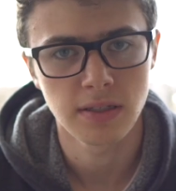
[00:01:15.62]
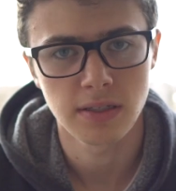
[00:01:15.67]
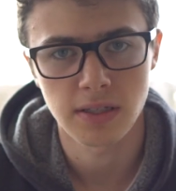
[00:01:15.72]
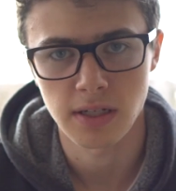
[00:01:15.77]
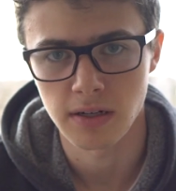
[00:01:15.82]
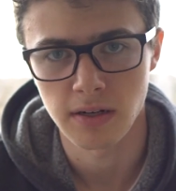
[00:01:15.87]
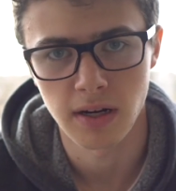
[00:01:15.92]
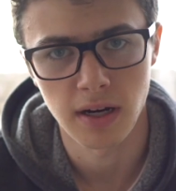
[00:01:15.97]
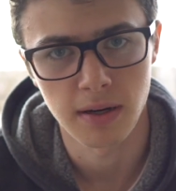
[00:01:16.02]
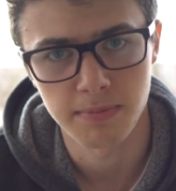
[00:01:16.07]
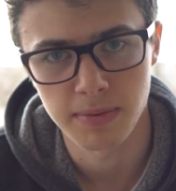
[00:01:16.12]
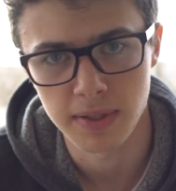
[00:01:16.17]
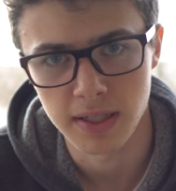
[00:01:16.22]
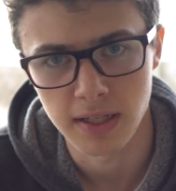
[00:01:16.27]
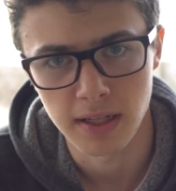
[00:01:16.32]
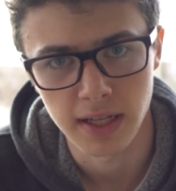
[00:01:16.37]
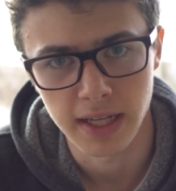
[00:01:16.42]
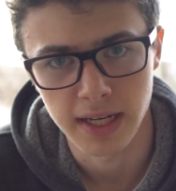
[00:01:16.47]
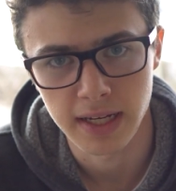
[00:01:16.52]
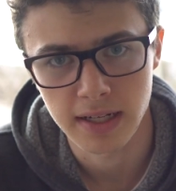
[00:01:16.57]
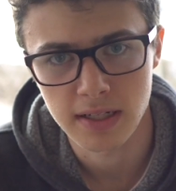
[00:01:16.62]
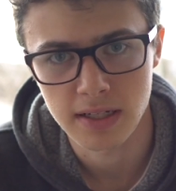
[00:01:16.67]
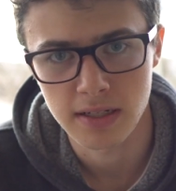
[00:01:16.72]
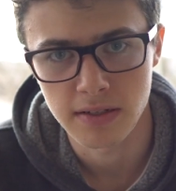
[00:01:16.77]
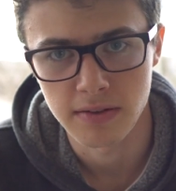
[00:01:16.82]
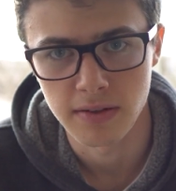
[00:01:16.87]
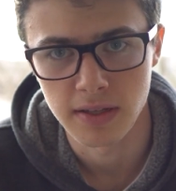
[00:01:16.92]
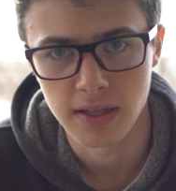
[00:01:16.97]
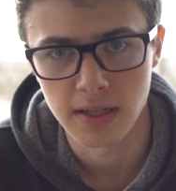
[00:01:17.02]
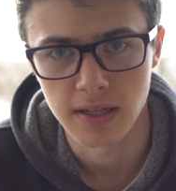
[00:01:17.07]
So I'll put the link
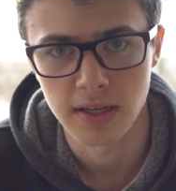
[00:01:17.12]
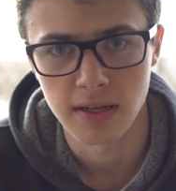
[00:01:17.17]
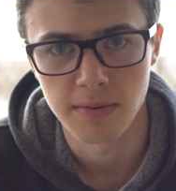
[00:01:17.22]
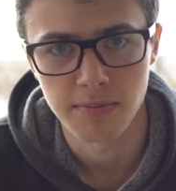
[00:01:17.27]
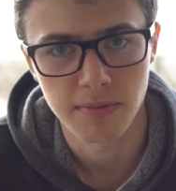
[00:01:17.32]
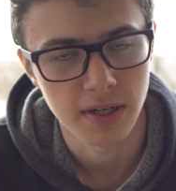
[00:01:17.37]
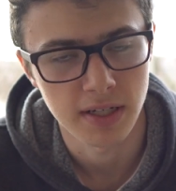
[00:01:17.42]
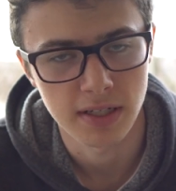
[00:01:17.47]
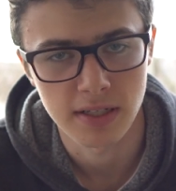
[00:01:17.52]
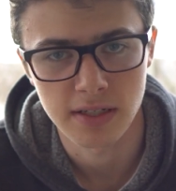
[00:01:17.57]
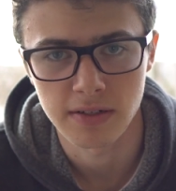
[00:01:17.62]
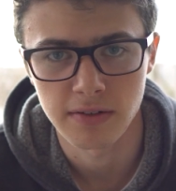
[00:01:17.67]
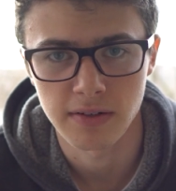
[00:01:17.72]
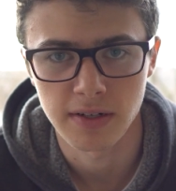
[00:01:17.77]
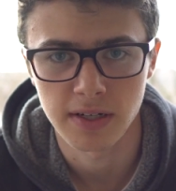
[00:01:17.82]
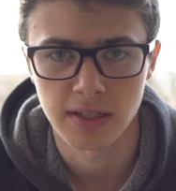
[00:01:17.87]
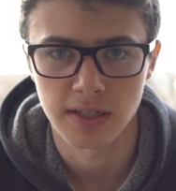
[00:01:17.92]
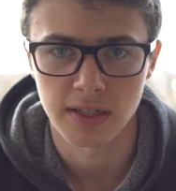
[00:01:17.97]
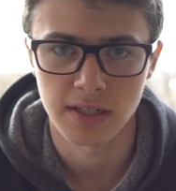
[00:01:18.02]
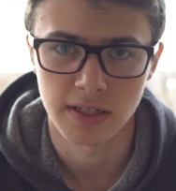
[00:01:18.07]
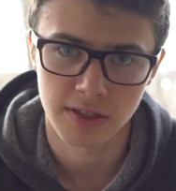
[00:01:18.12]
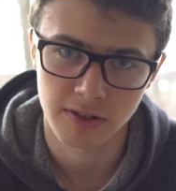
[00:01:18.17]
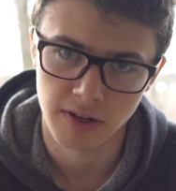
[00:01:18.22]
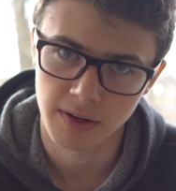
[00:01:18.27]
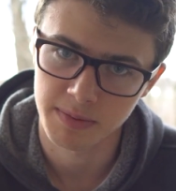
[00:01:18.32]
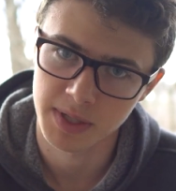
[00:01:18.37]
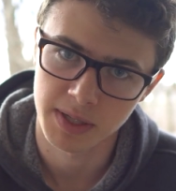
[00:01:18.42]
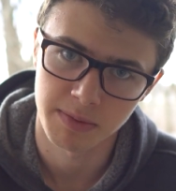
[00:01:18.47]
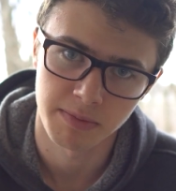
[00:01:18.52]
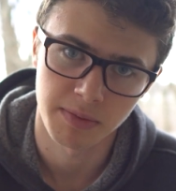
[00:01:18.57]
to the print store in the
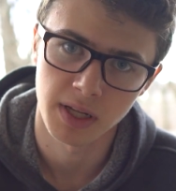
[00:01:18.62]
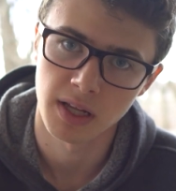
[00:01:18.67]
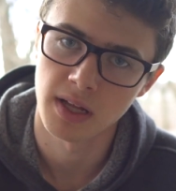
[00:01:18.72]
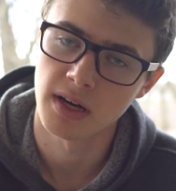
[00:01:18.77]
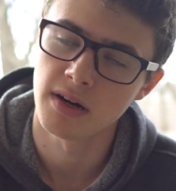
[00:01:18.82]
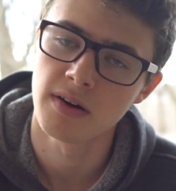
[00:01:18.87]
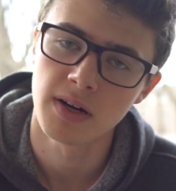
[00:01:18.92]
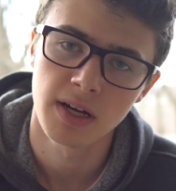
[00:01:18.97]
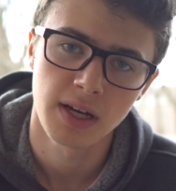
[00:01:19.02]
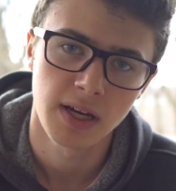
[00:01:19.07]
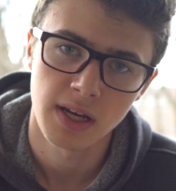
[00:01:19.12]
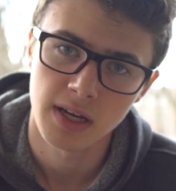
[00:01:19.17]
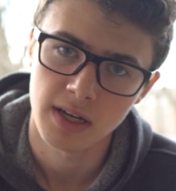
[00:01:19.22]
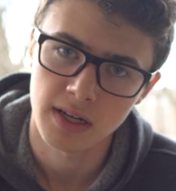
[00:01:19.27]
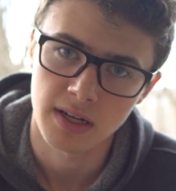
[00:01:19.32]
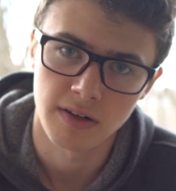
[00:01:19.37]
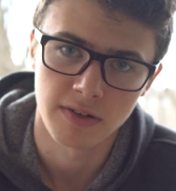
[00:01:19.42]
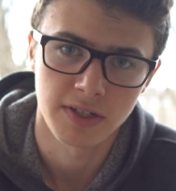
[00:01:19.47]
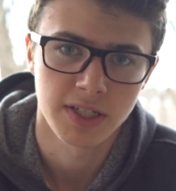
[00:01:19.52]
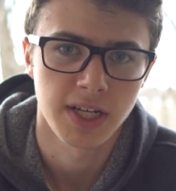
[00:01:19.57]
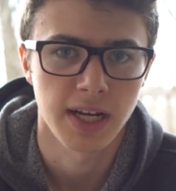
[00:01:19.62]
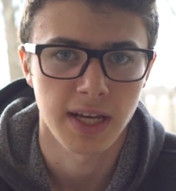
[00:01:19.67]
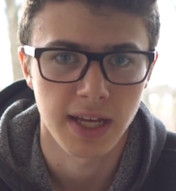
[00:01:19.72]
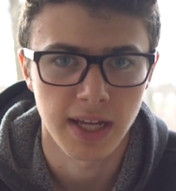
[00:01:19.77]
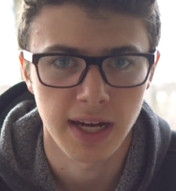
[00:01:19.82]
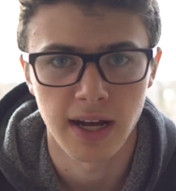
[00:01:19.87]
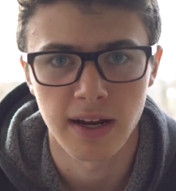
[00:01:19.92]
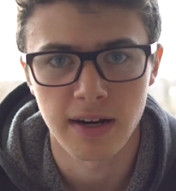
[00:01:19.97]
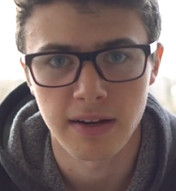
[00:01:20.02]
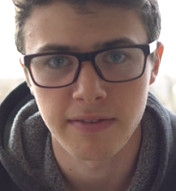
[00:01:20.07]
description below. Go check
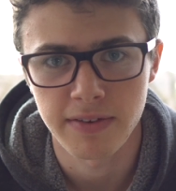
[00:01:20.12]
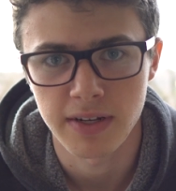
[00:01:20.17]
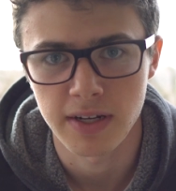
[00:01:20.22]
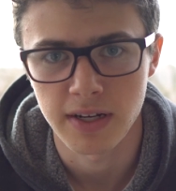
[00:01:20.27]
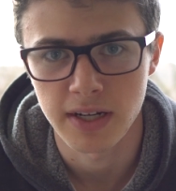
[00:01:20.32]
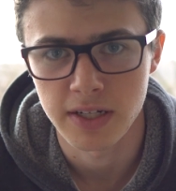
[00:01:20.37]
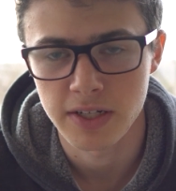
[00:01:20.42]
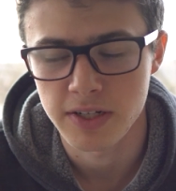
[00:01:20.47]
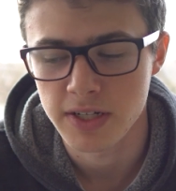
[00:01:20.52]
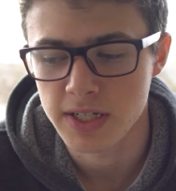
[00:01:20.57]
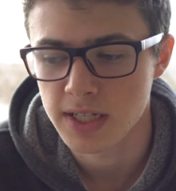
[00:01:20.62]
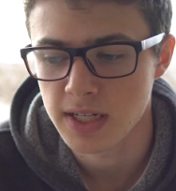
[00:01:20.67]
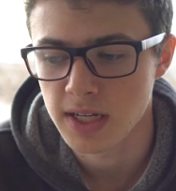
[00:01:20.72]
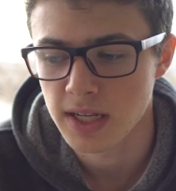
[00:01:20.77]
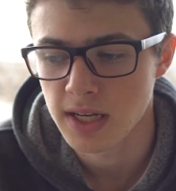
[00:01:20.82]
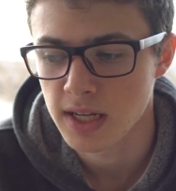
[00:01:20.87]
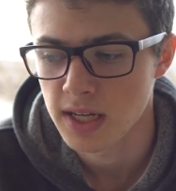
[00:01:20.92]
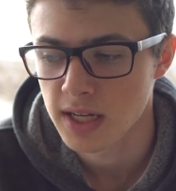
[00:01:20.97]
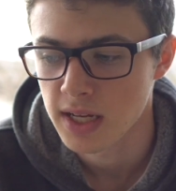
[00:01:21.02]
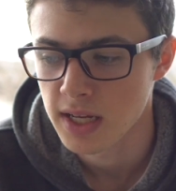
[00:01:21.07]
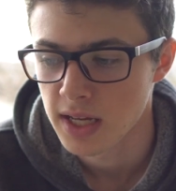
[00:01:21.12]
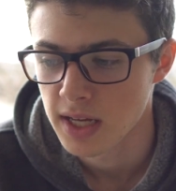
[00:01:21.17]
it out if you're interested.